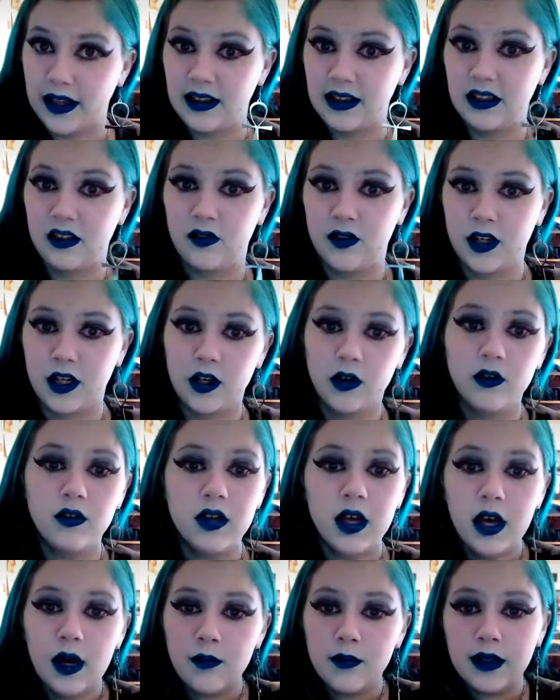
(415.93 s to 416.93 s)
videos,
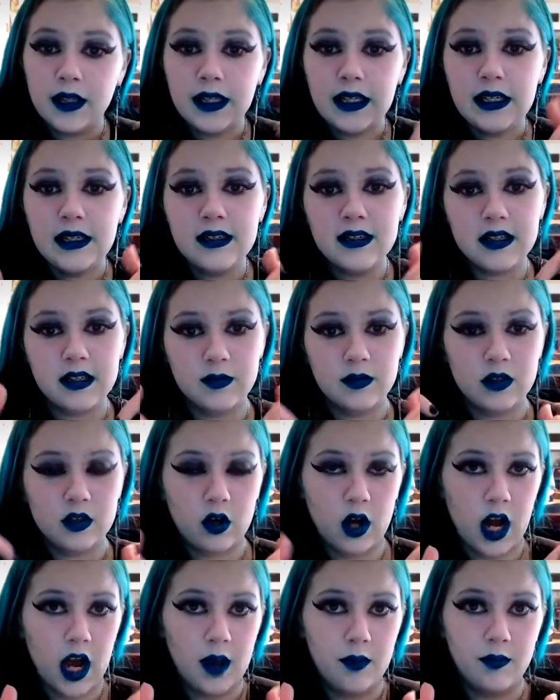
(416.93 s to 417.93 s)
please
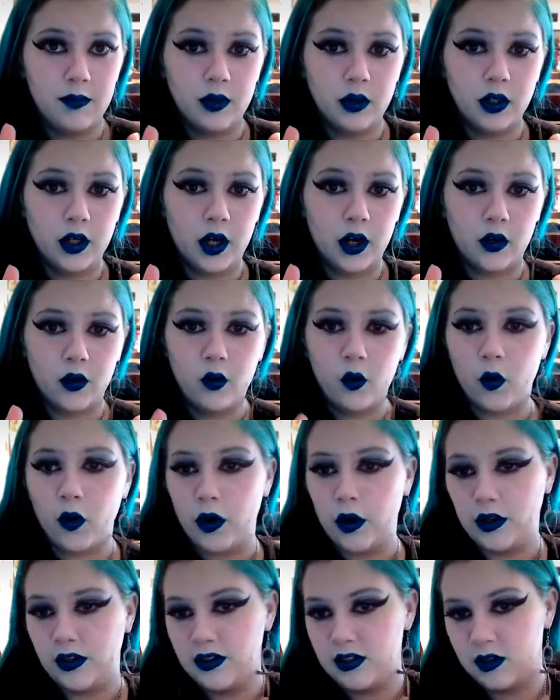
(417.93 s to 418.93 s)
subscribe below, or you
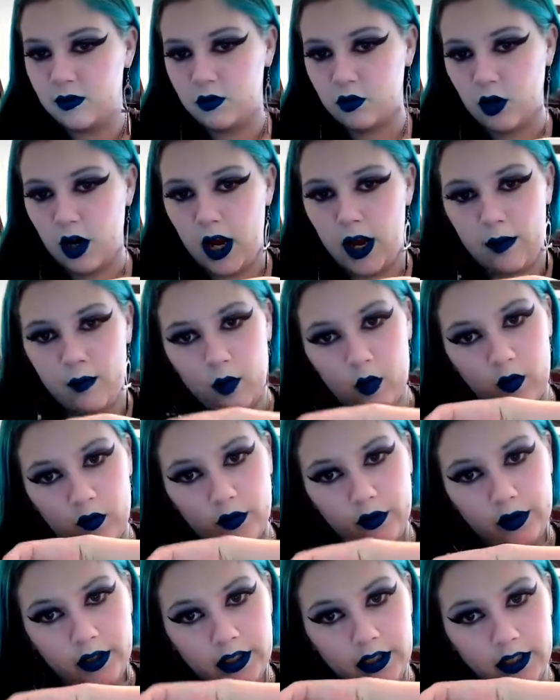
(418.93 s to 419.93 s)
can subscribe
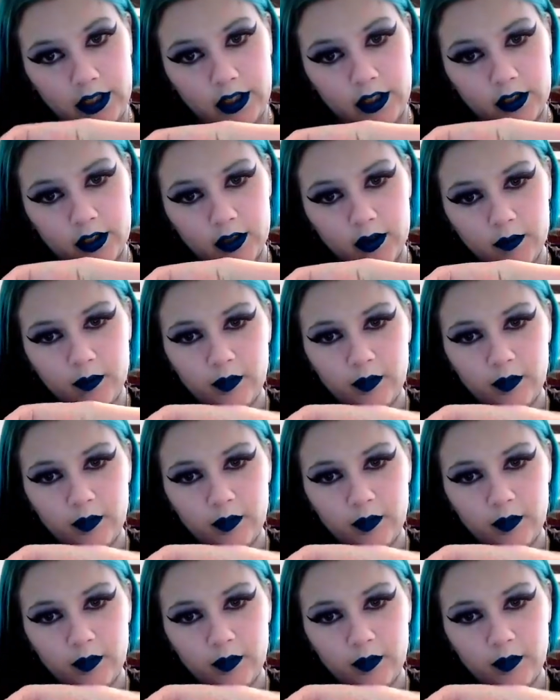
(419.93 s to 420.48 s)
over in here.